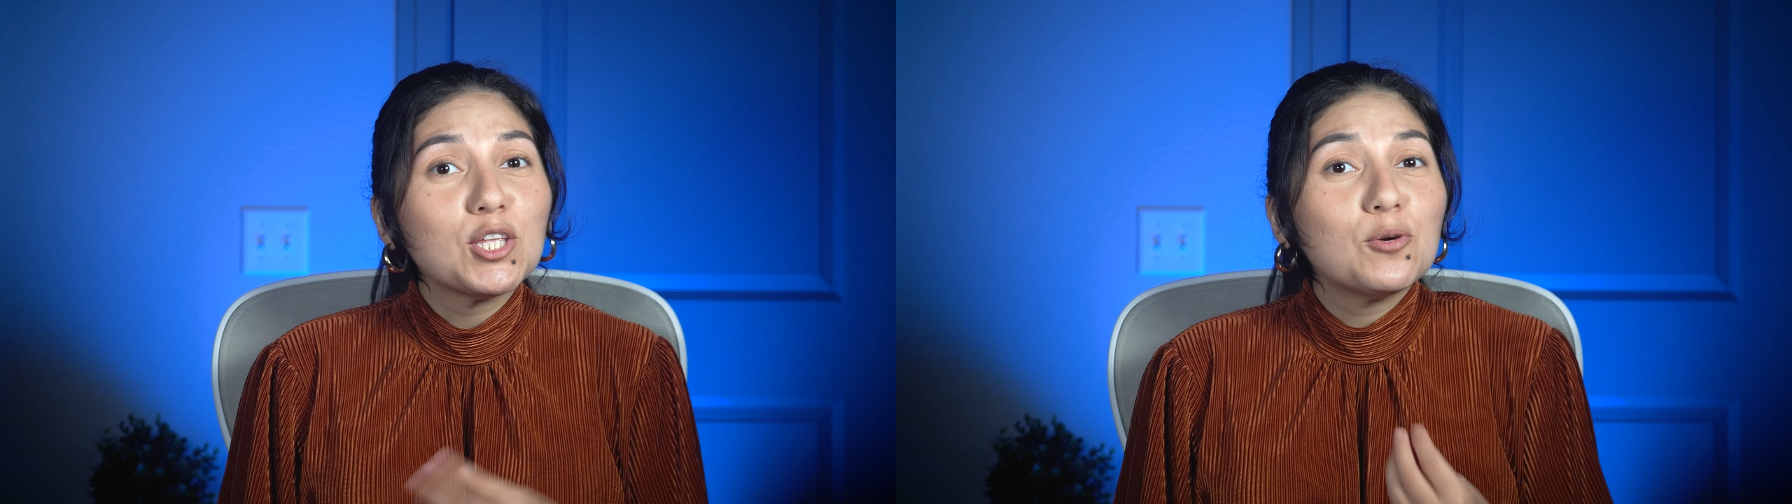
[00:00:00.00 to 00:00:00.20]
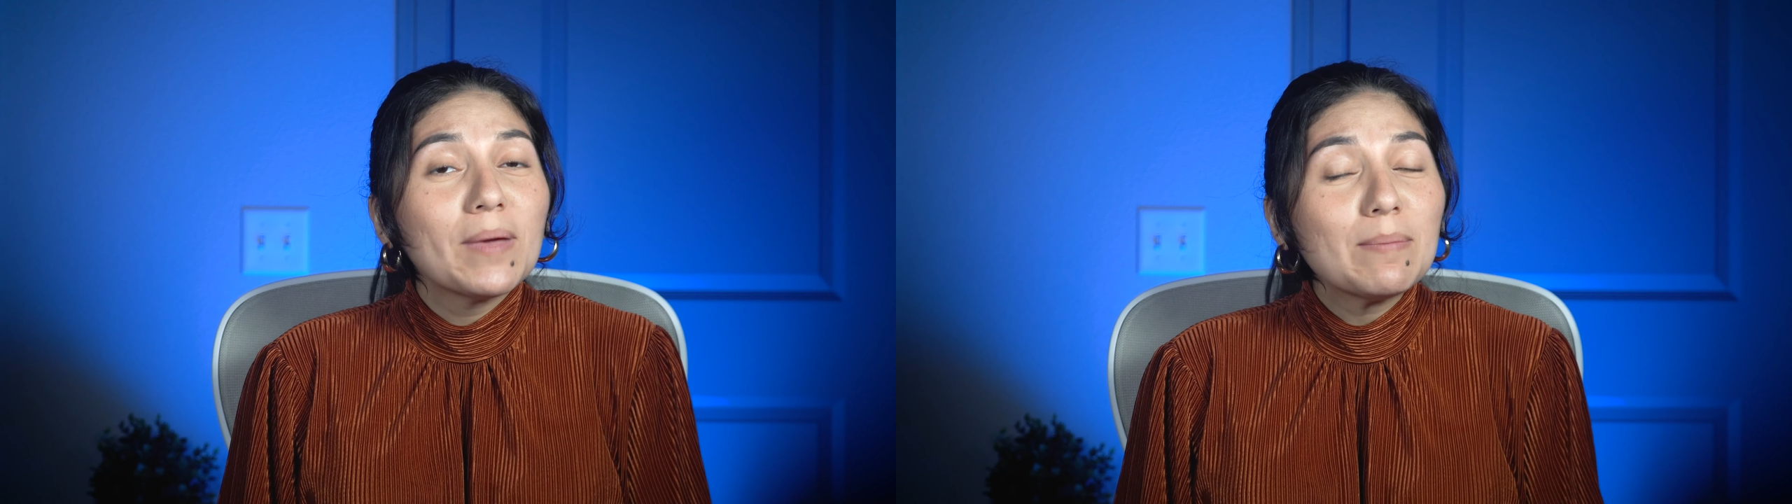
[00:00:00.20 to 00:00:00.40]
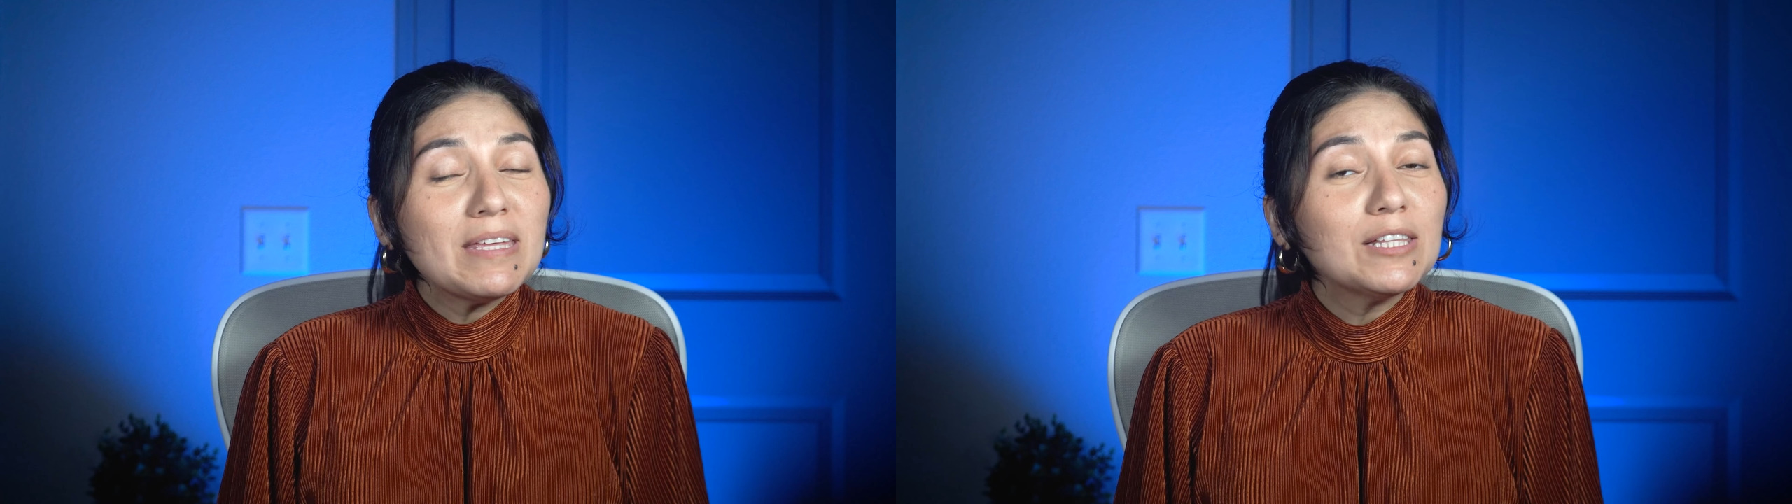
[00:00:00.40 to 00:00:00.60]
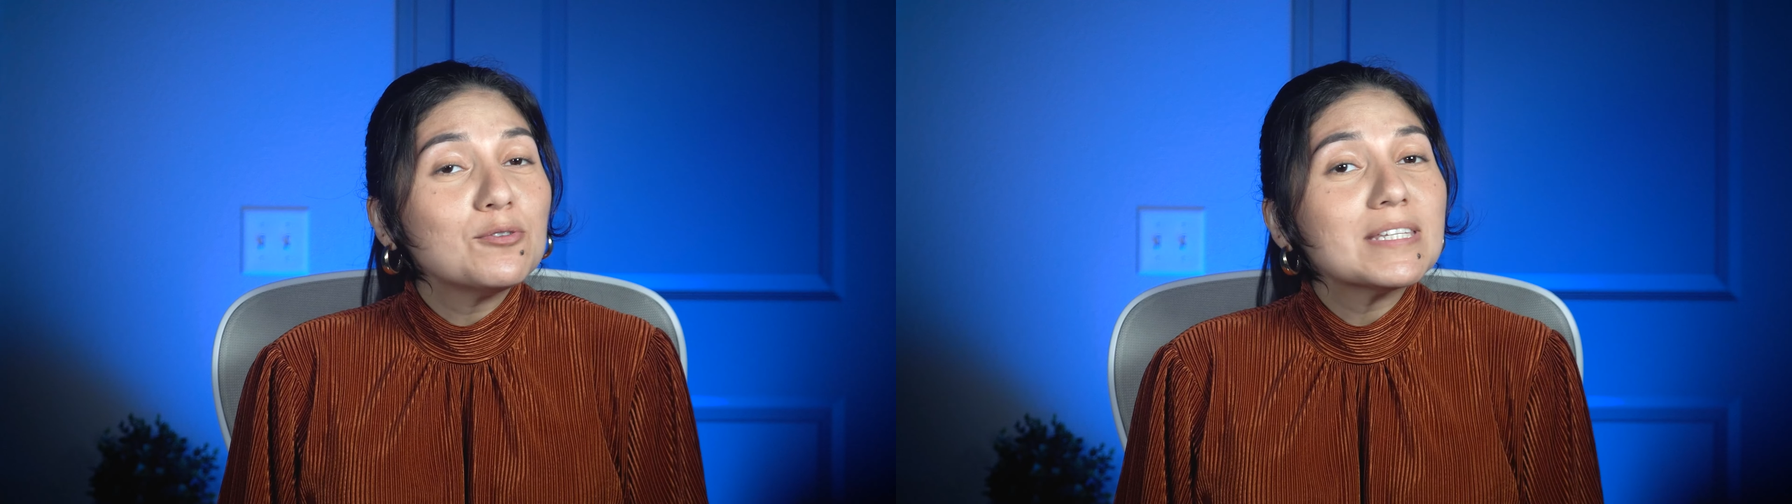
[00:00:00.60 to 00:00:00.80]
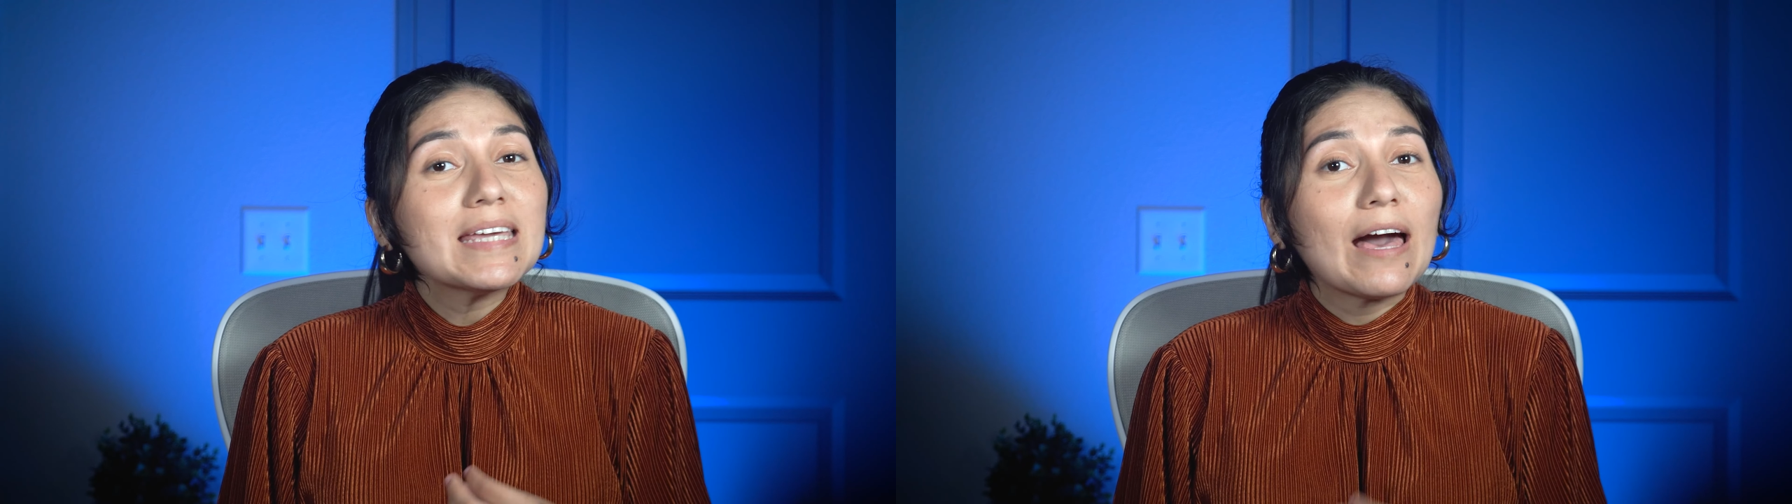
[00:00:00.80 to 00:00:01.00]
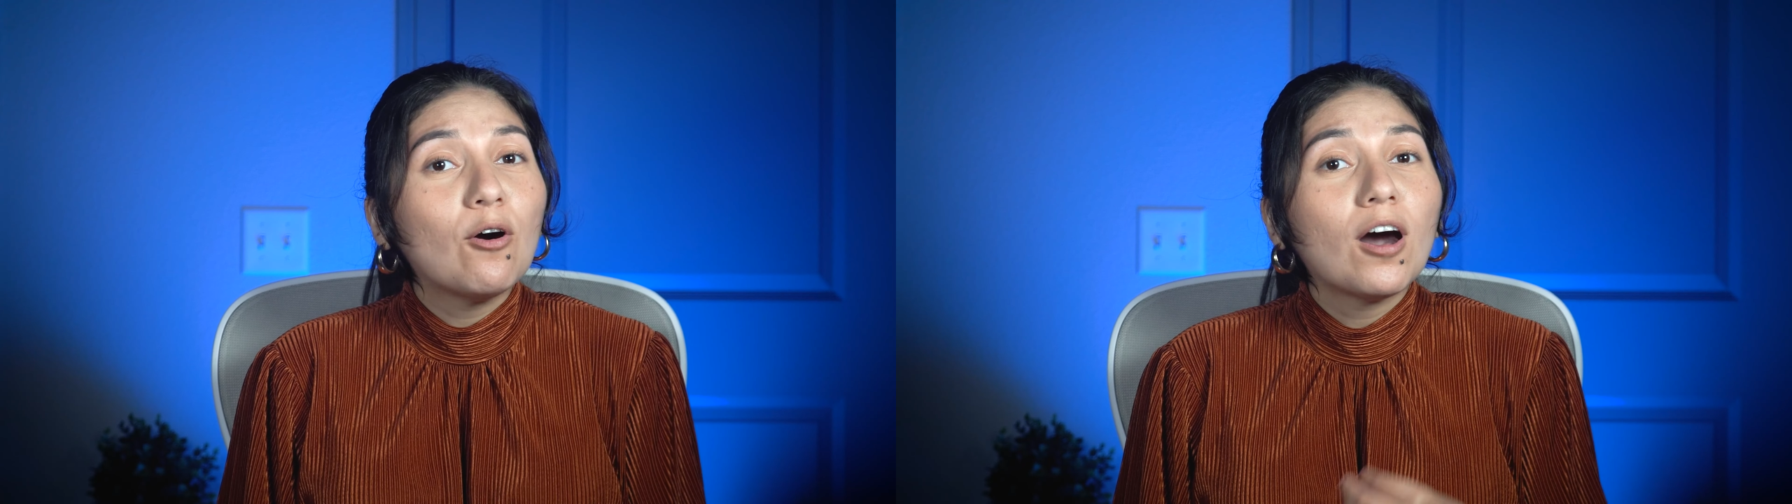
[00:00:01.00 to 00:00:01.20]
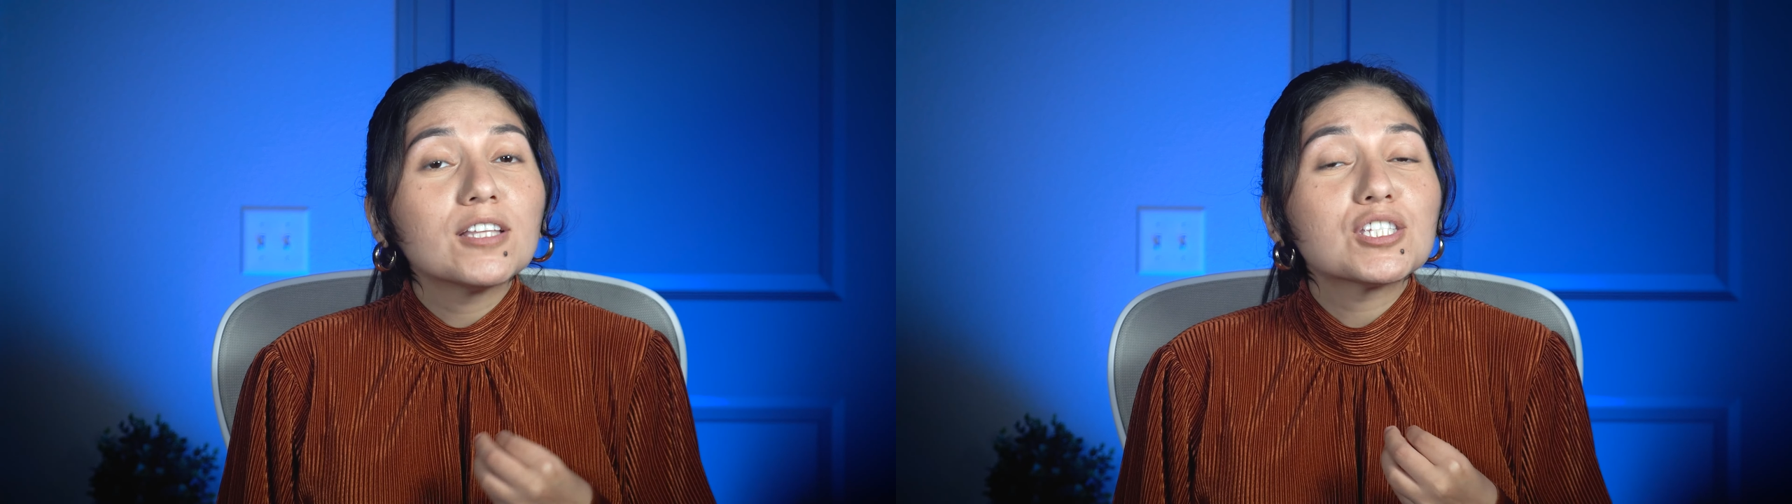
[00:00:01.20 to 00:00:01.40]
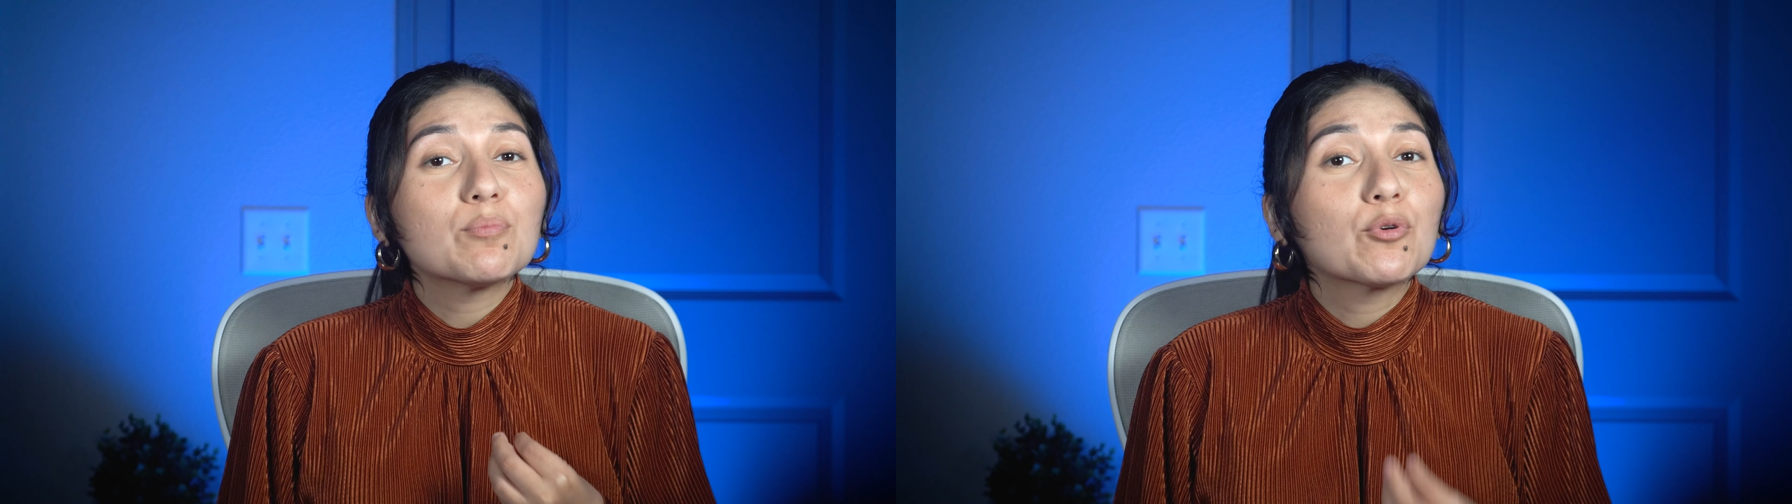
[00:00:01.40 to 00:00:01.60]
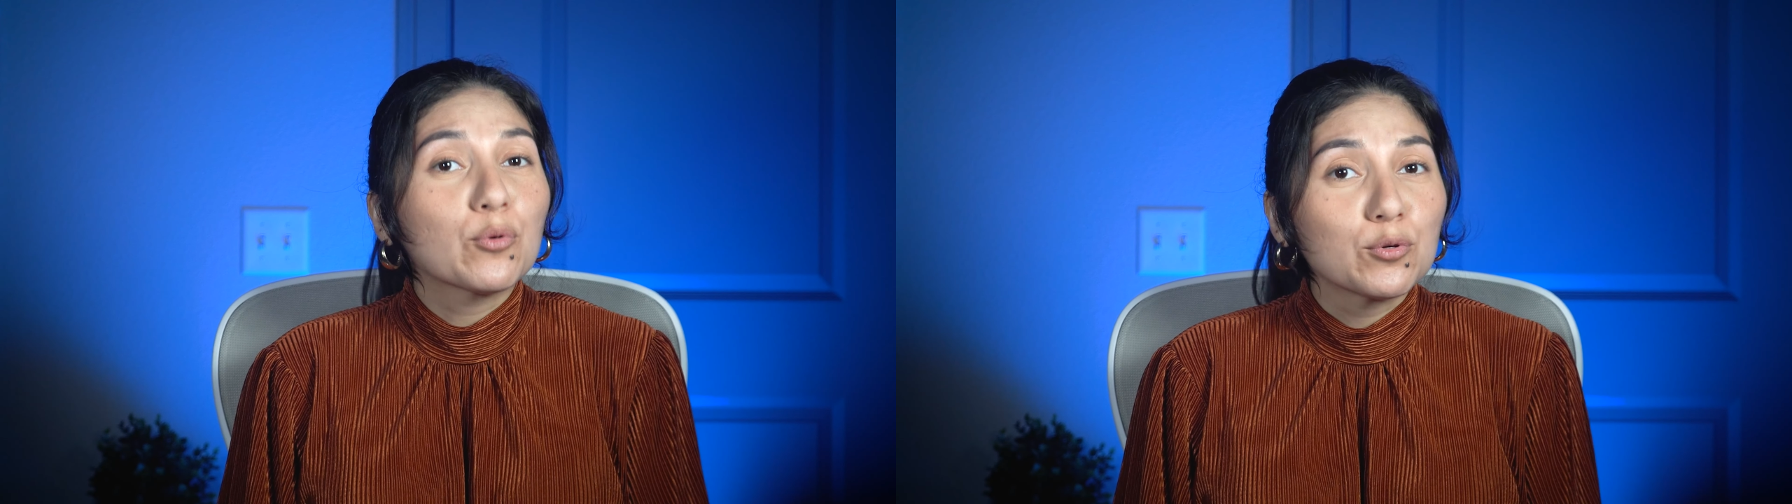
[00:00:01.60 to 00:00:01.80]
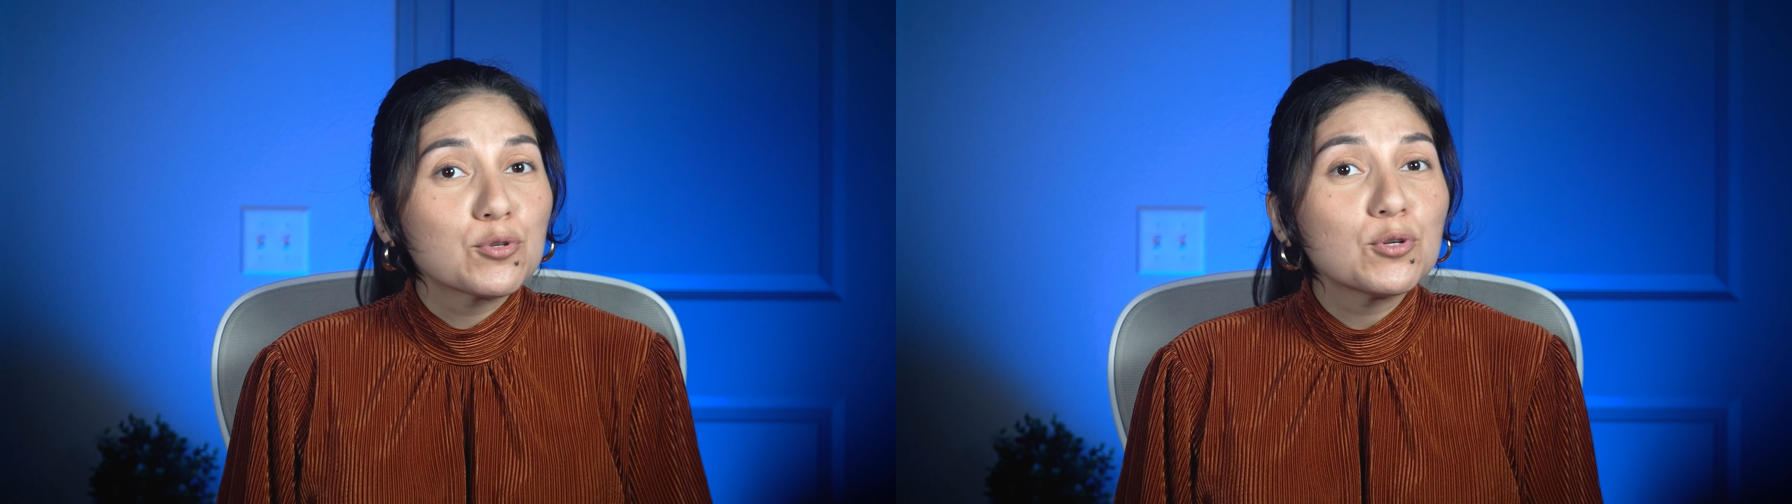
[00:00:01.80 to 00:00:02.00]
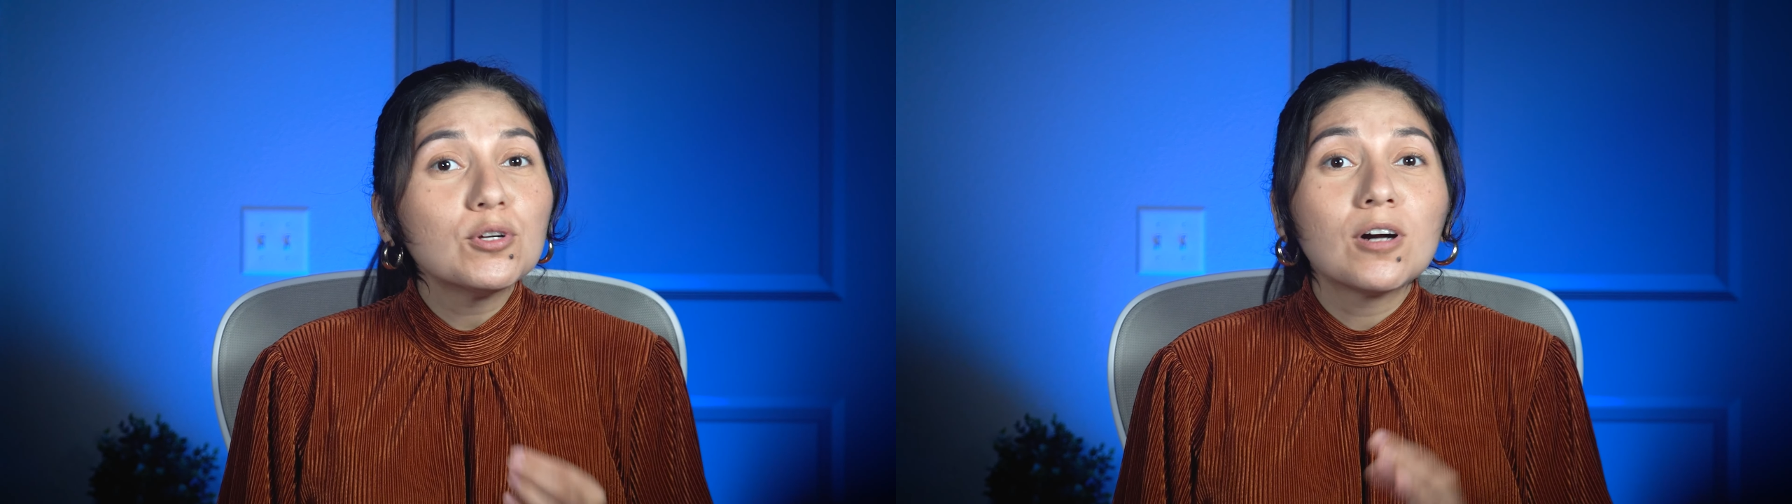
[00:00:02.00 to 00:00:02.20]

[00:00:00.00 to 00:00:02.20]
you may be losing out on some crucial